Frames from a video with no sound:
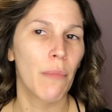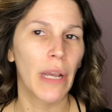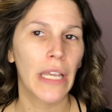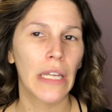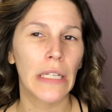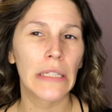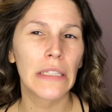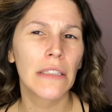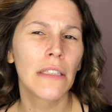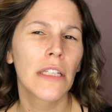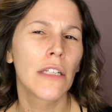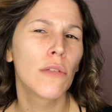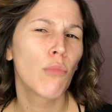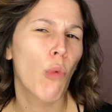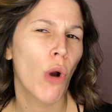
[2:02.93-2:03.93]
I might get a
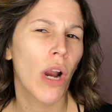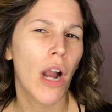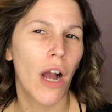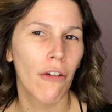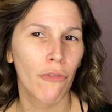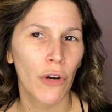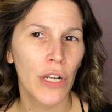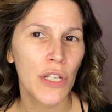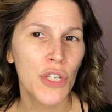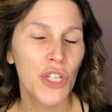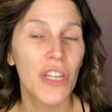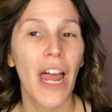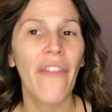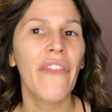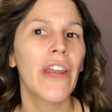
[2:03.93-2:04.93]
little more
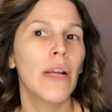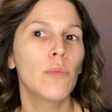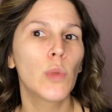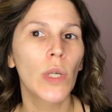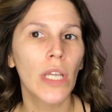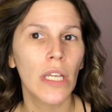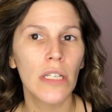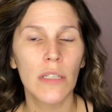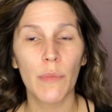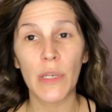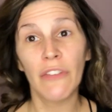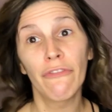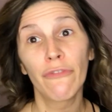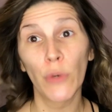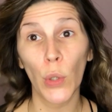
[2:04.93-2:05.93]
coverage. Not that I'm looking to
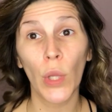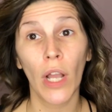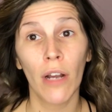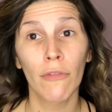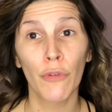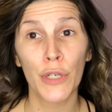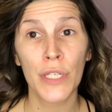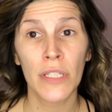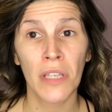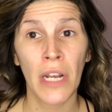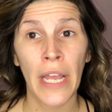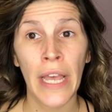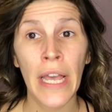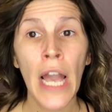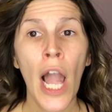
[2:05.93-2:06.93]
be full coverage
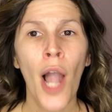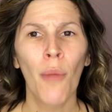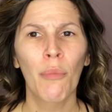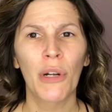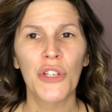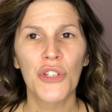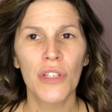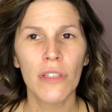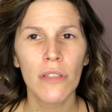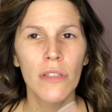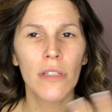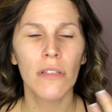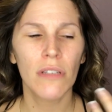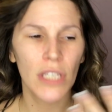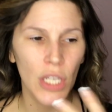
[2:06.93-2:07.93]
today, but
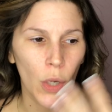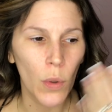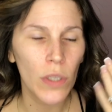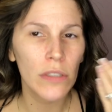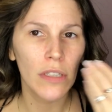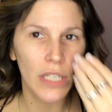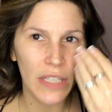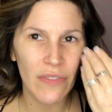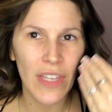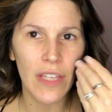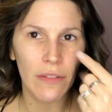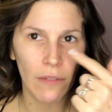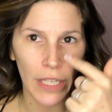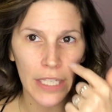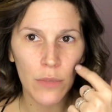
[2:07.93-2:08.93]
just, you know,
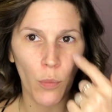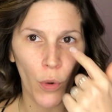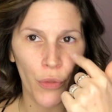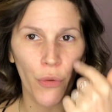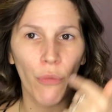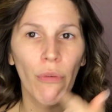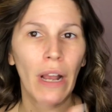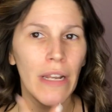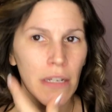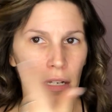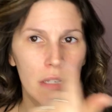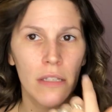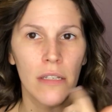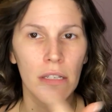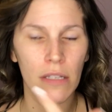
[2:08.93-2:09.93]
in like where the
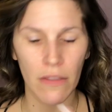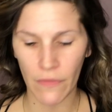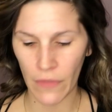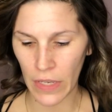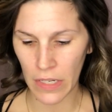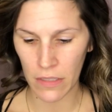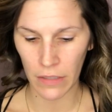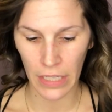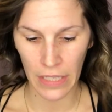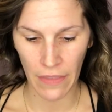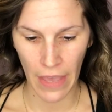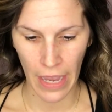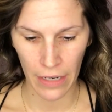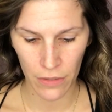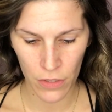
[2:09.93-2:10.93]
redness is and things like
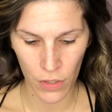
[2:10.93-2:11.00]
that.